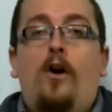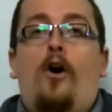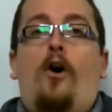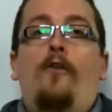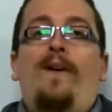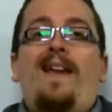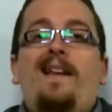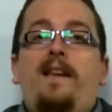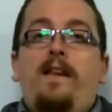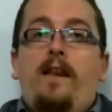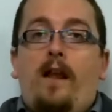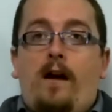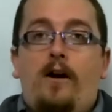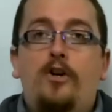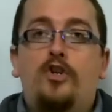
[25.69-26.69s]
of a
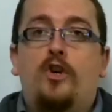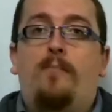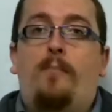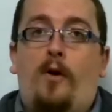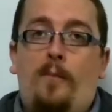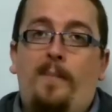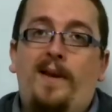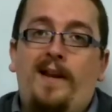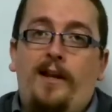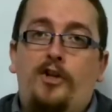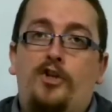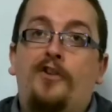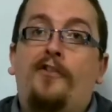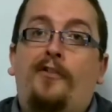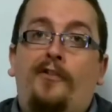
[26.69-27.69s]
larger
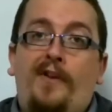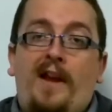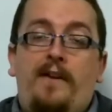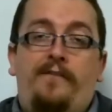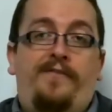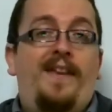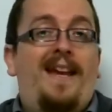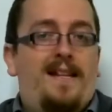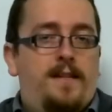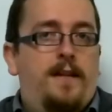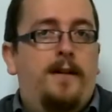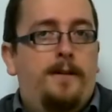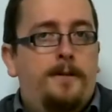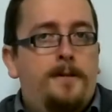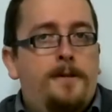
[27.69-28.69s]
population set of
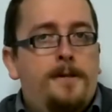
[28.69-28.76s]
data.